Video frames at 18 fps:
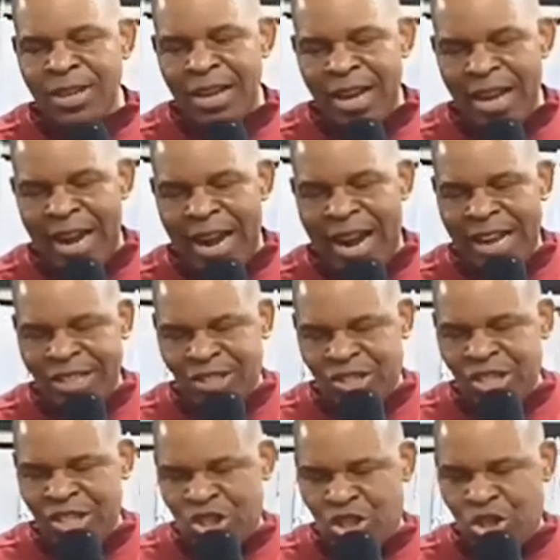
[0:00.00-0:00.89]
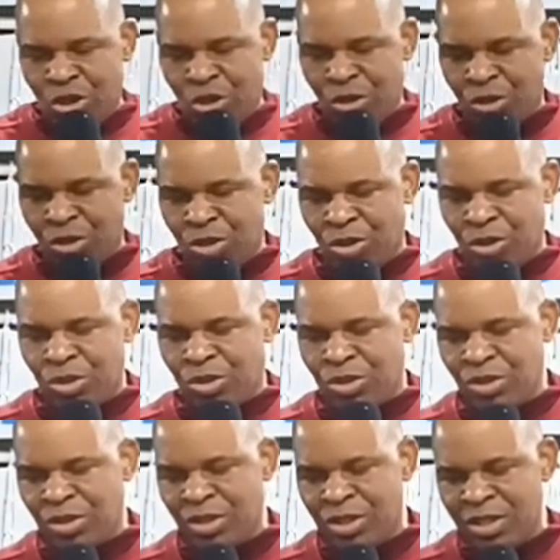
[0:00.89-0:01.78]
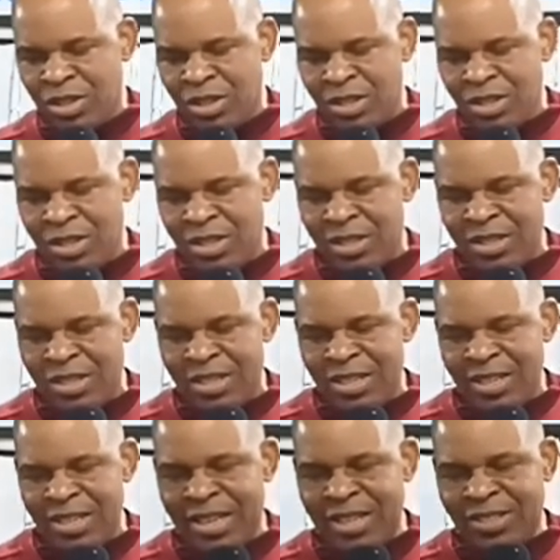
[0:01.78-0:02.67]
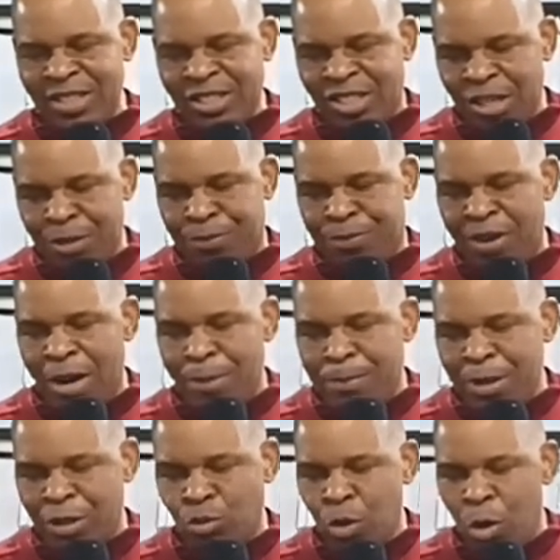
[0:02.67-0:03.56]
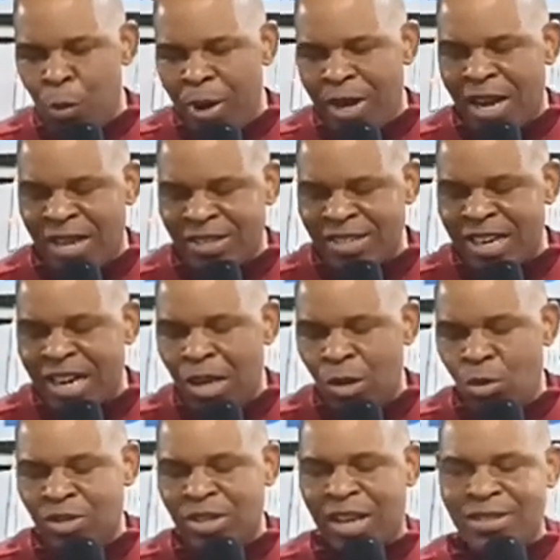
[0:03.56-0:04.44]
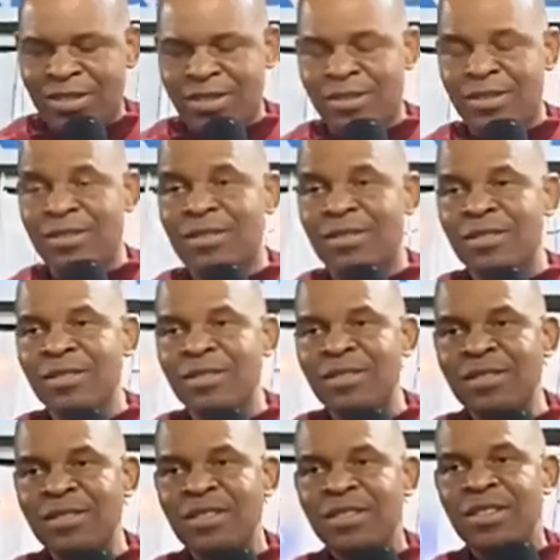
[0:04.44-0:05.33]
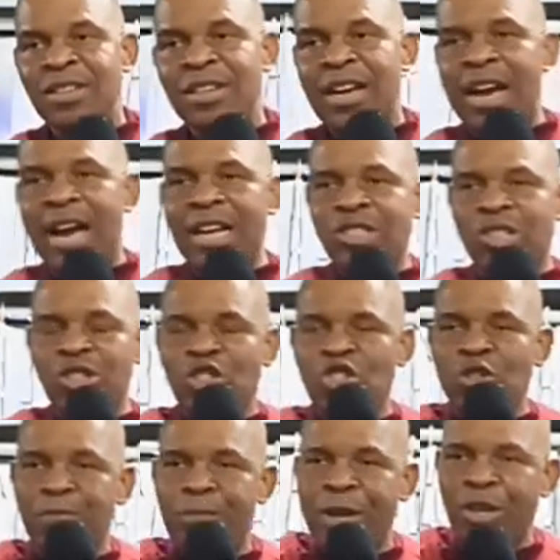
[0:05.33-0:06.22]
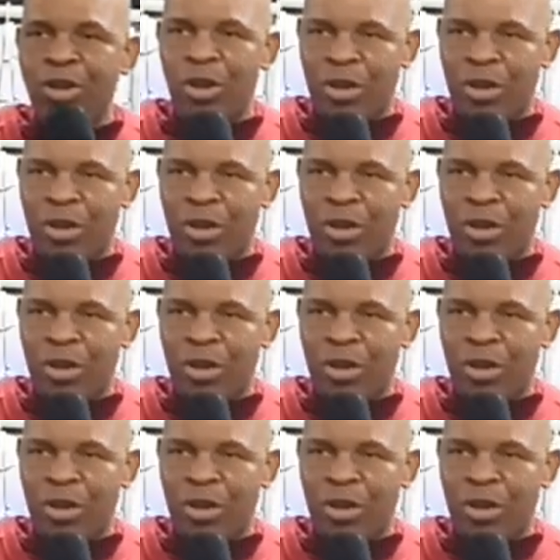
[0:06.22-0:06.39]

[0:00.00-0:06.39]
attitude is the difference between winners and losers. Attitude means your